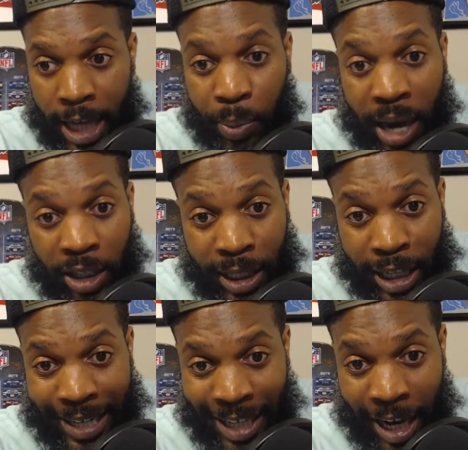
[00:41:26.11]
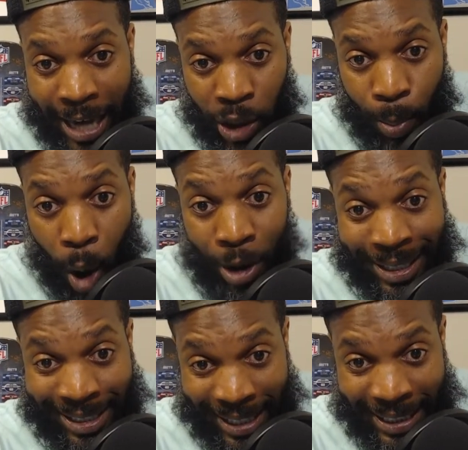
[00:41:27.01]
is because he doesn't catch the ball
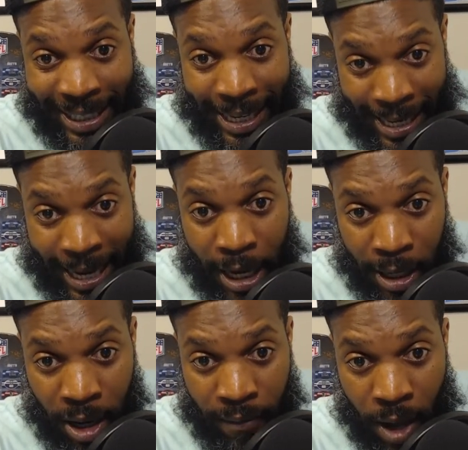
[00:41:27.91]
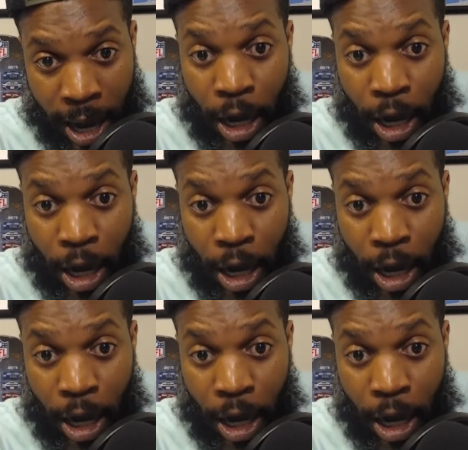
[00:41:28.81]
consistently enough.